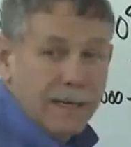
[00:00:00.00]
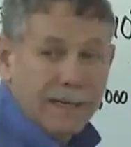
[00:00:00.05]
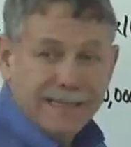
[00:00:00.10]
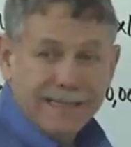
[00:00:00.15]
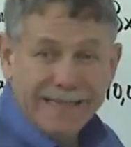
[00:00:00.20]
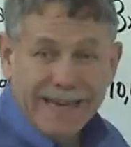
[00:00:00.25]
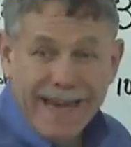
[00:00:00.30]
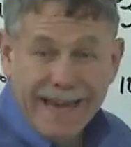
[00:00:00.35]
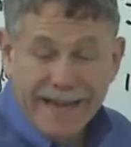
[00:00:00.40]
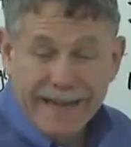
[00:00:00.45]

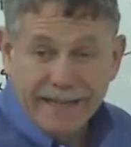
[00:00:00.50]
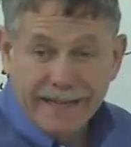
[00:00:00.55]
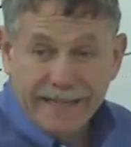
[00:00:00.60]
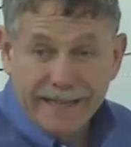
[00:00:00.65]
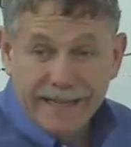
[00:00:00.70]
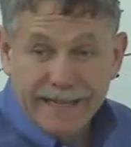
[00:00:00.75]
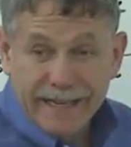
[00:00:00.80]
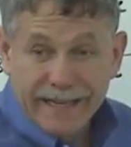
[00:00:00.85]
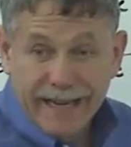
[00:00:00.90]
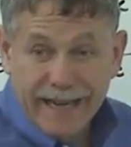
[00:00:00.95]
take
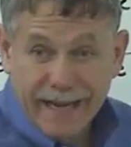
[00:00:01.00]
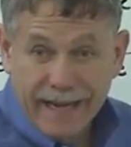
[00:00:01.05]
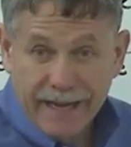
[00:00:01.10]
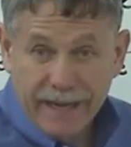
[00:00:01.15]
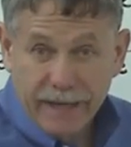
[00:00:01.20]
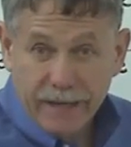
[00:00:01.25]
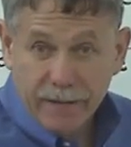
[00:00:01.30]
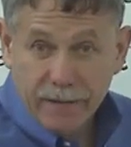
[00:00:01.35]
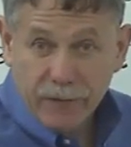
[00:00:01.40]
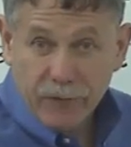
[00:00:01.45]

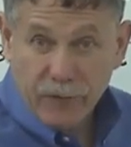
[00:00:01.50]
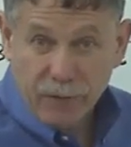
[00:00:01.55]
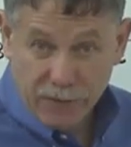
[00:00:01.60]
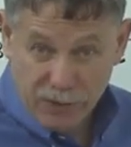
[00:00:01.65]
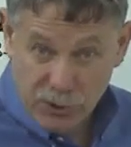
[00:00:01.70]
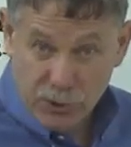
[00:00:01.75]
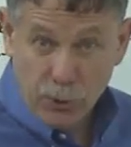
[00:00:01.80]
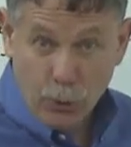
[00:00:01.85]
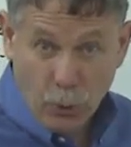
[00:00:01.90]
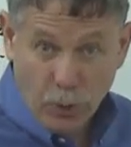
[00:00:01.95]
DNA from a
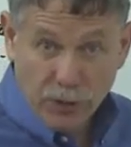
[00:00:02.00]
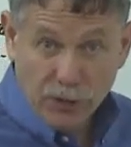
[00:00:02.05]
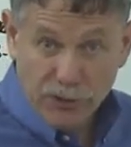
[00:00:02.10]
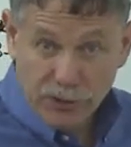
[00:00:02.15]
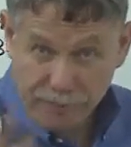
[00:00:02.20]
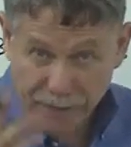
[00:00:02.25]
source,